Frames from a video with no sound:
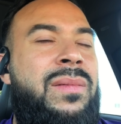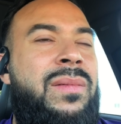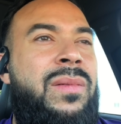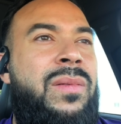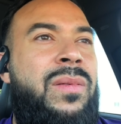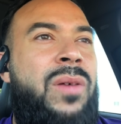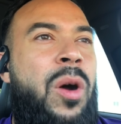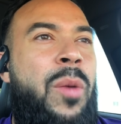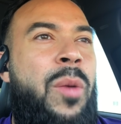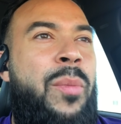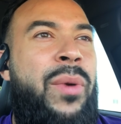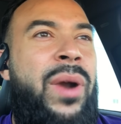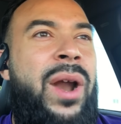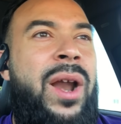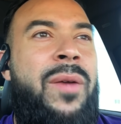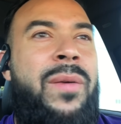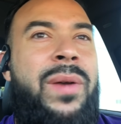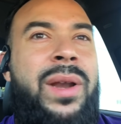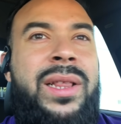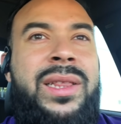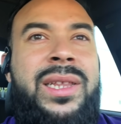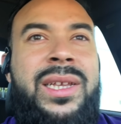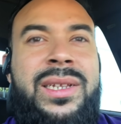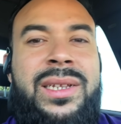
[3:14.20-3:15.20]
O'Brien
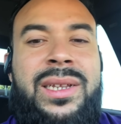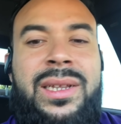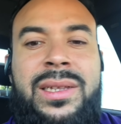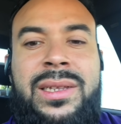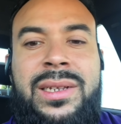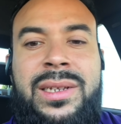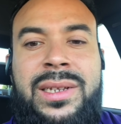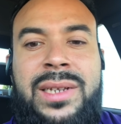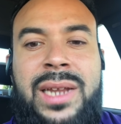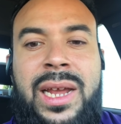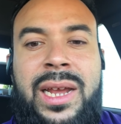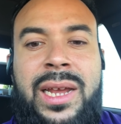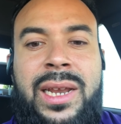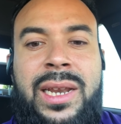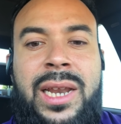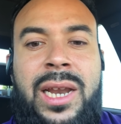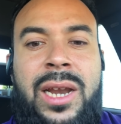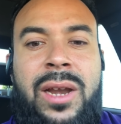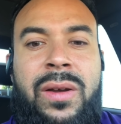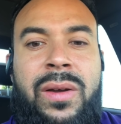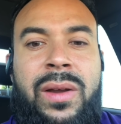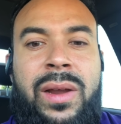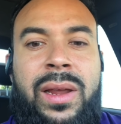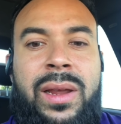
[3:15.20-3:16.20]
really thinks that this
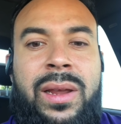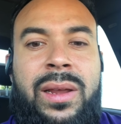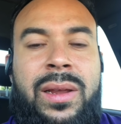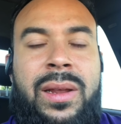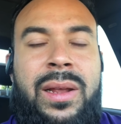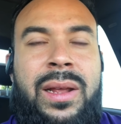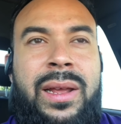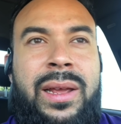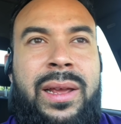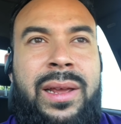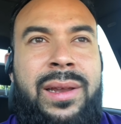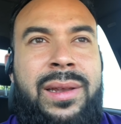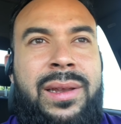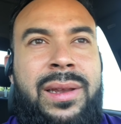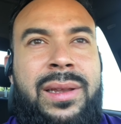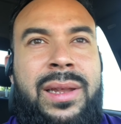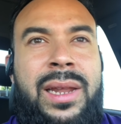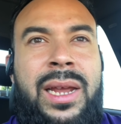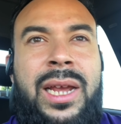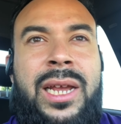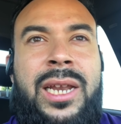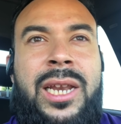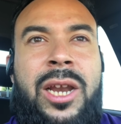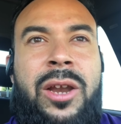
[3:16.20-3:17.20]
secondary is a
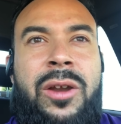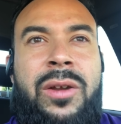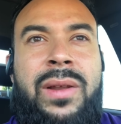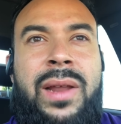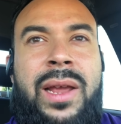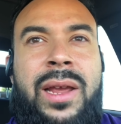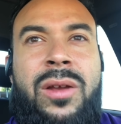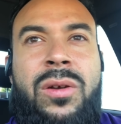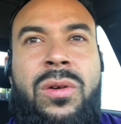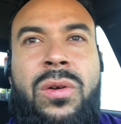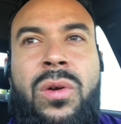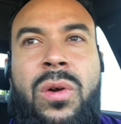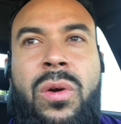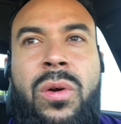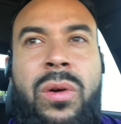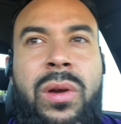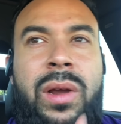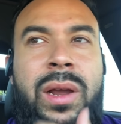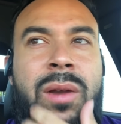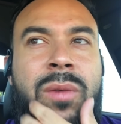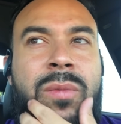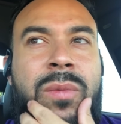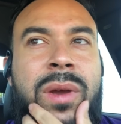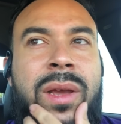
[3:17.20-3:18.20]
secondary that he'll go
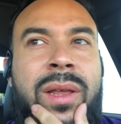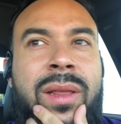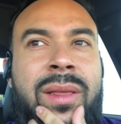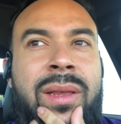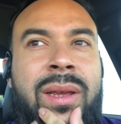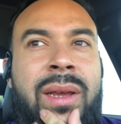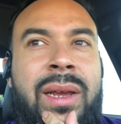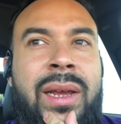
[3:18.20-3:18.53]
in with